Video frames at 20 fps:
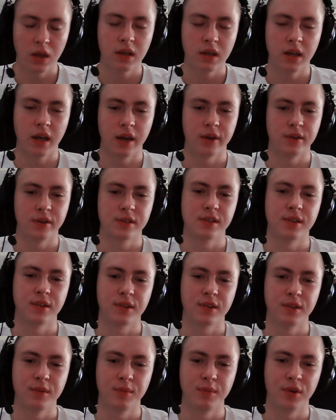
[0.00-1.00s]
Yeah, I was
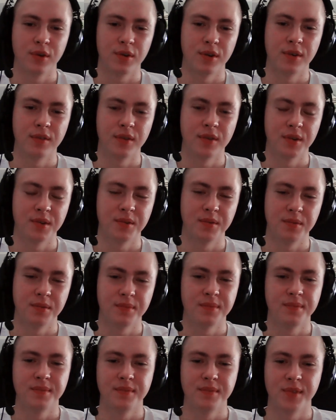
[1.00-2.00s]
talking more of a
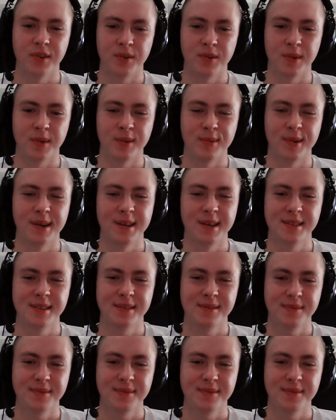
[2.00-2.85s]
normal rice,